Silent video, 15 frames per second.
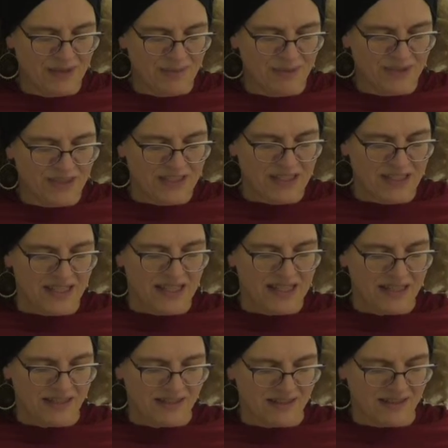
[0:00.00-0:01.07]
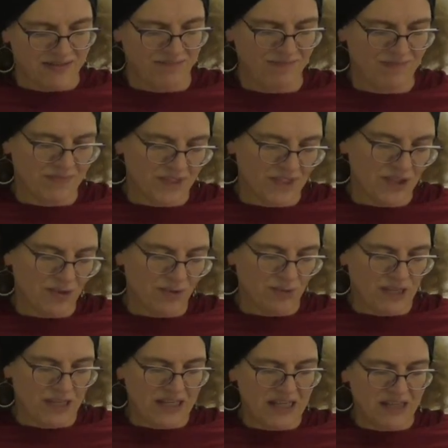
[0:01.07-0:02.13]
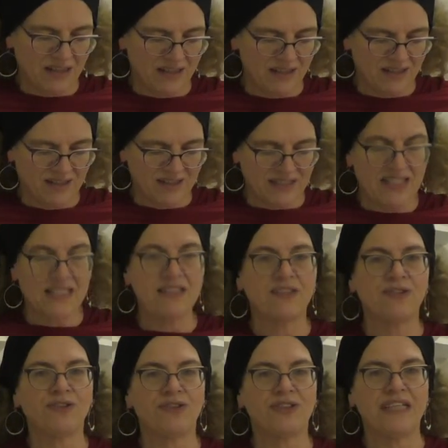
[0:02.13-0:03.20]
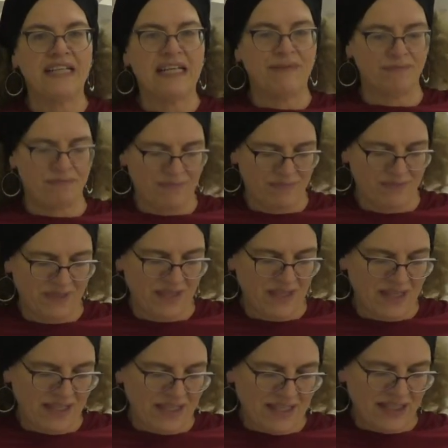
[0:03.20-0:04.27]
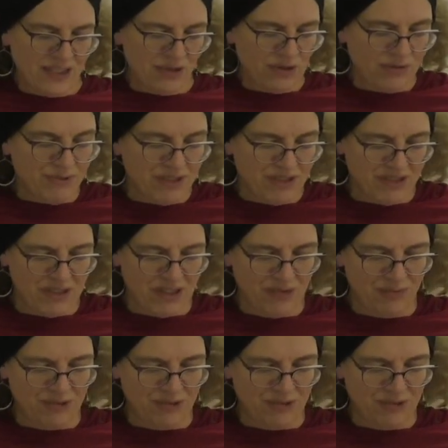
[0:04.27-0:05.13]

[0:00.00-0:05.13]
But this day is, in a way, set in her name. And so I'm starting